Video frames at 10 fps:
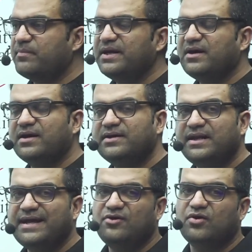underlying
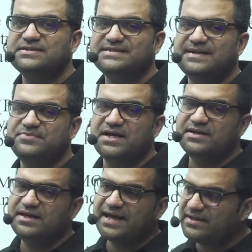concept,
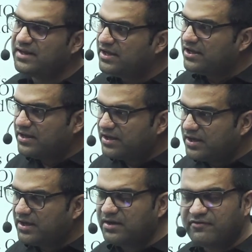underlying
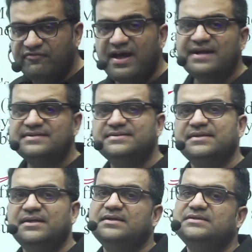facts,
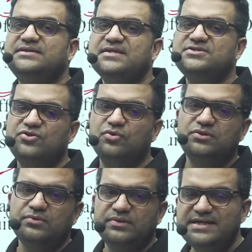just go through
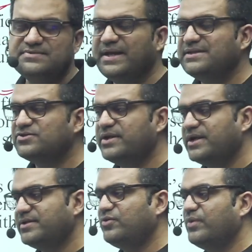these mains oriented
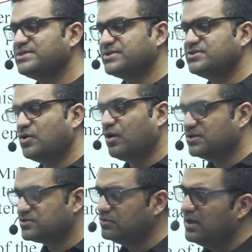questions
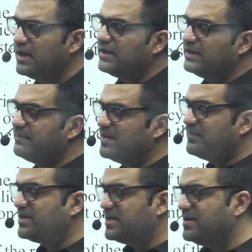also. The PPT, the